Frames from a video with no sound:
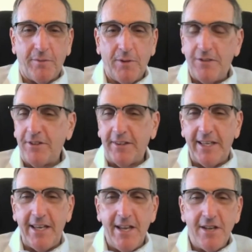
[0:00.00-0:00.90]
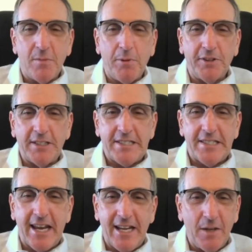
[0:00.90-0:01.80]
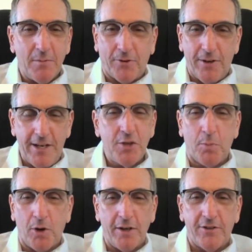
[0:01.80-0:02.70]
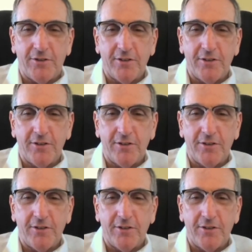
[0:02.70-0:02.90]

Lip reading: recently to build a stadium for esports.